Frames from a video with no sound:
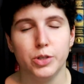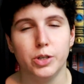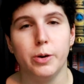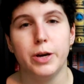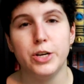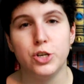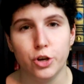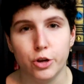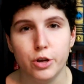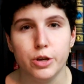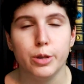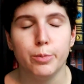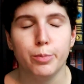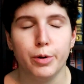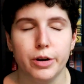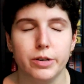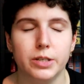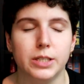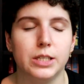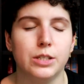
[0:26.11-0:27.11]
so I show you the
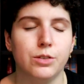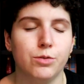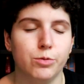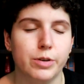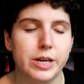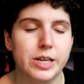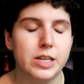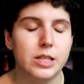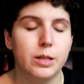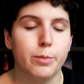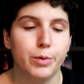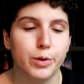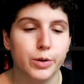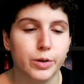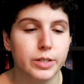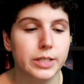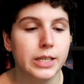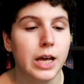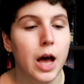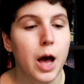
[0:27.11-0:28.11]
process of reading the
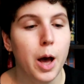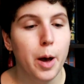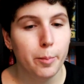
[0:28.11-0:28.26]
books.